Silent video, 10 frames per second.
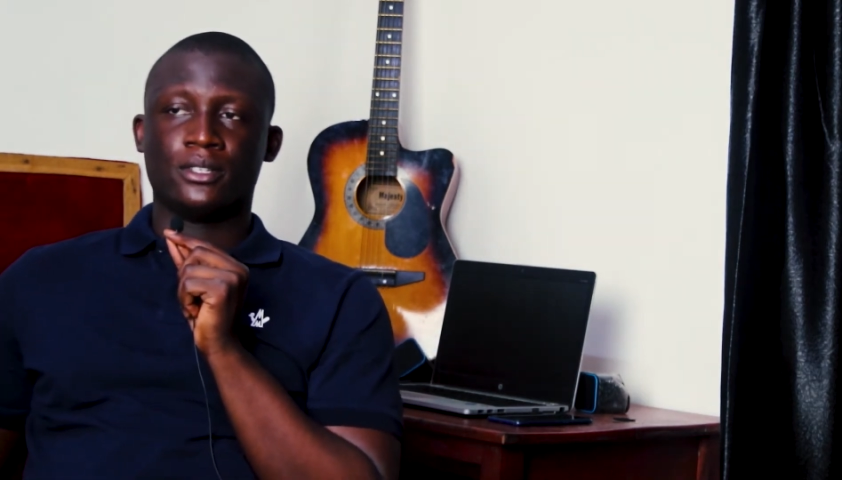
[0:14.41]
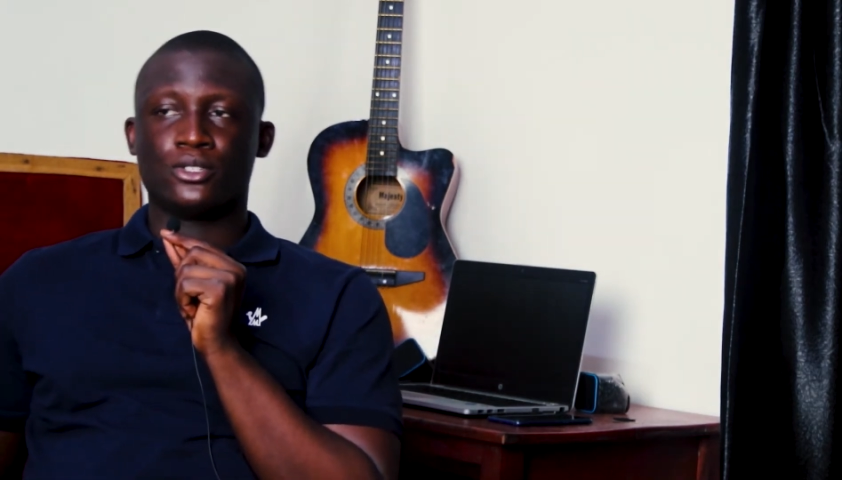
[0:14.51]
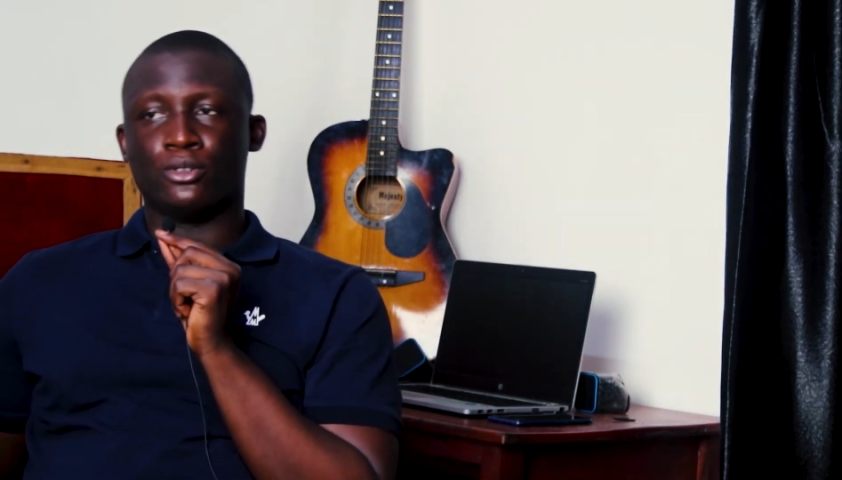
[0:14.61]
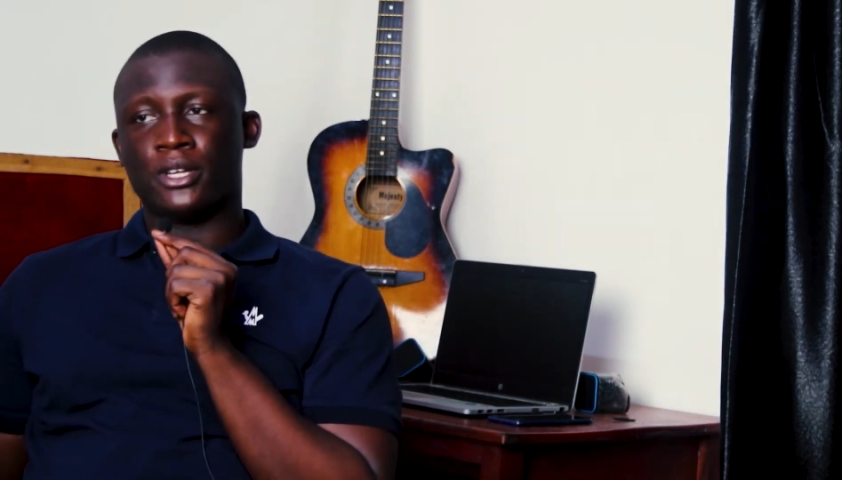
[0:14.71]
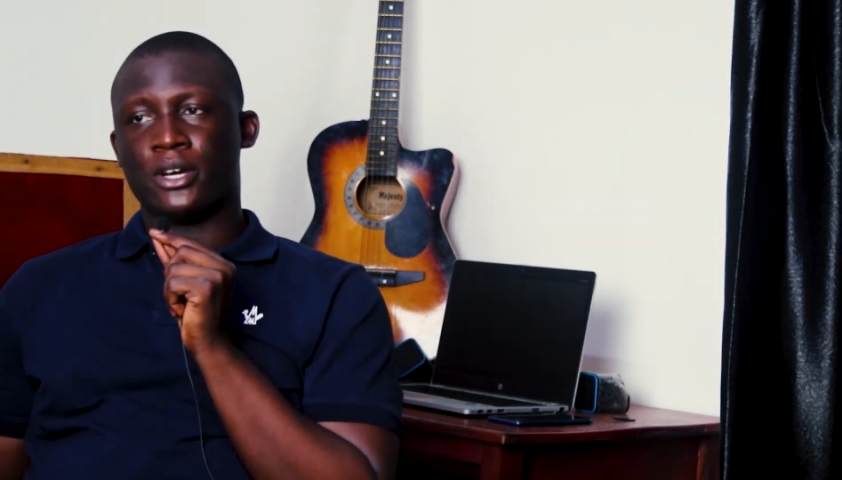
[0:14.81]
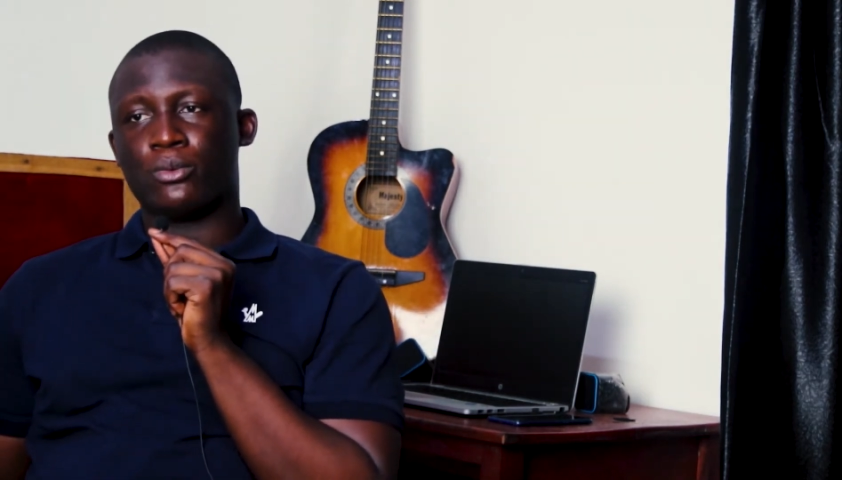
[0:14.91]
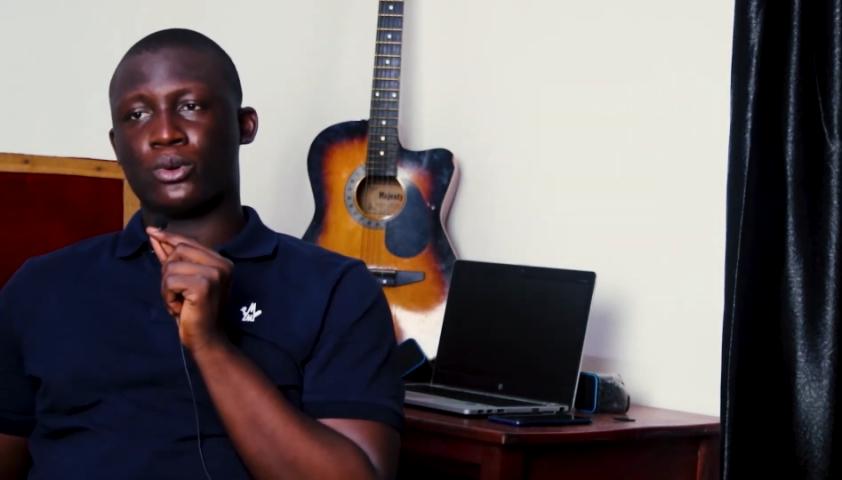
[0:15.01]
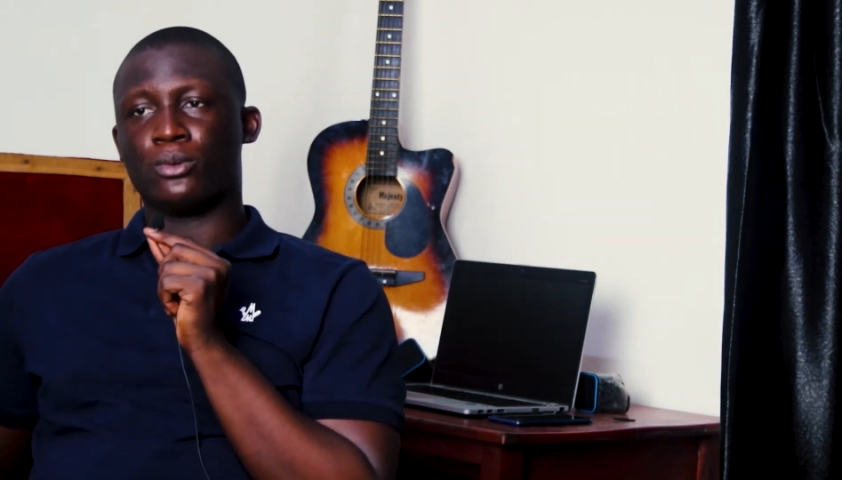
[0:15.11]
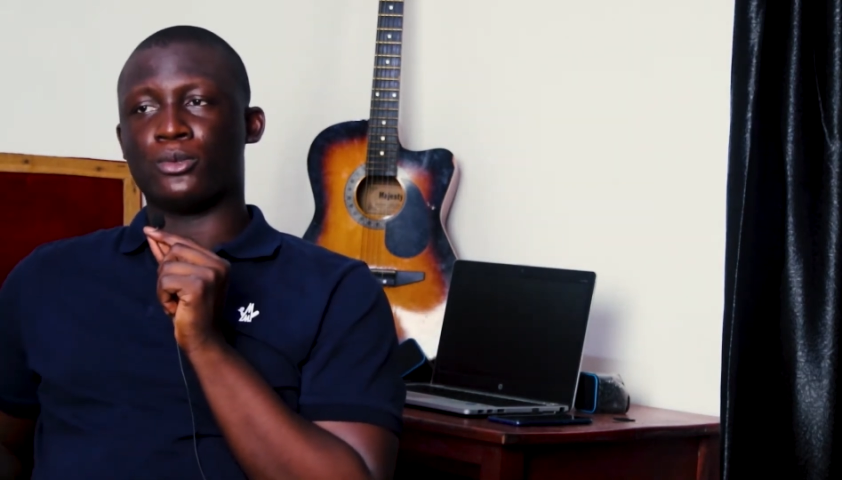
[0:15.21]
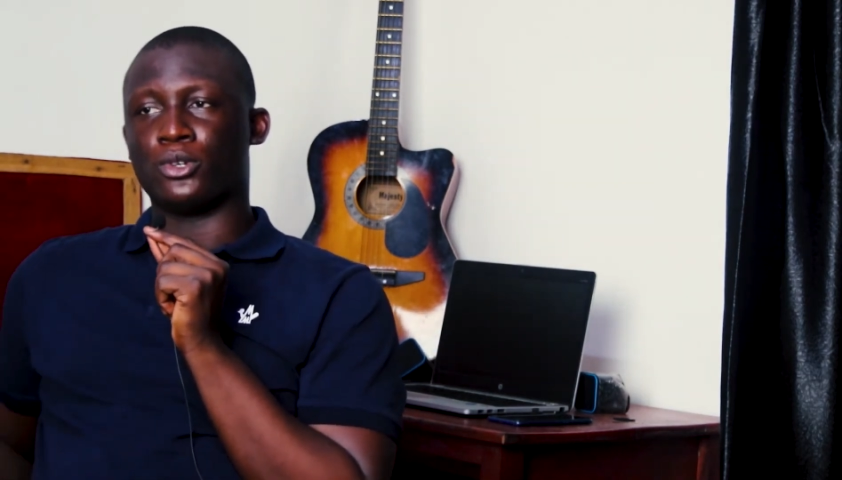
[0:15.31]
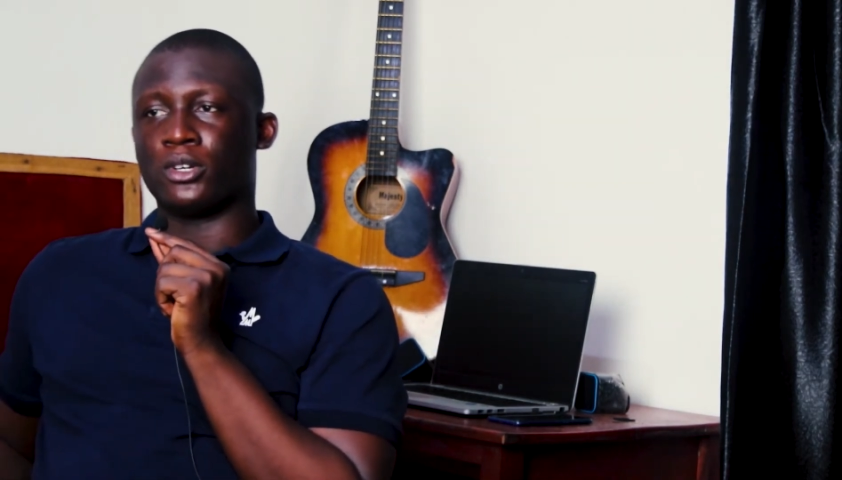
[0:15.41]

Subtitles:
So now we're going to be